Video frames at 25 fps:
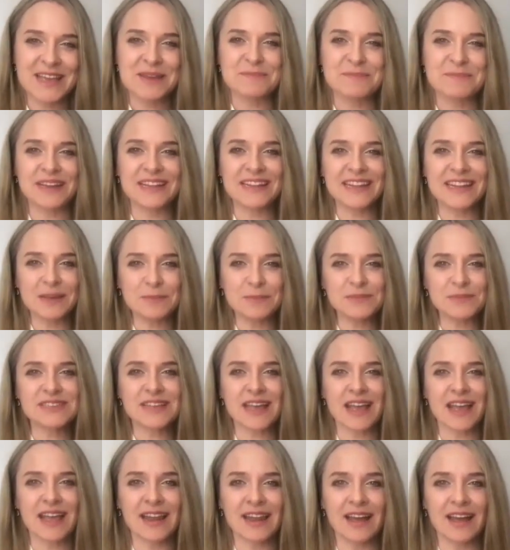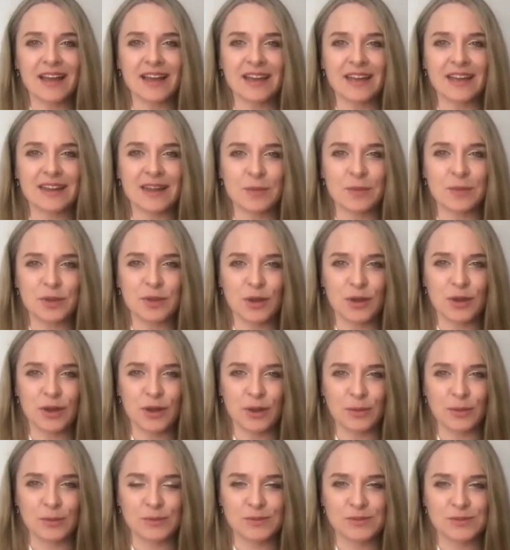My name is Ella and I'm your
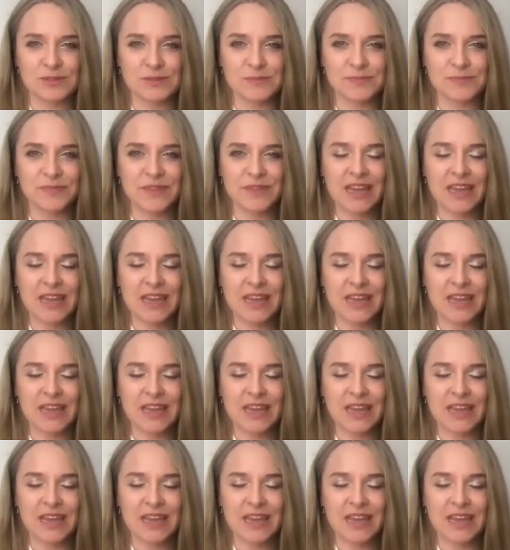host.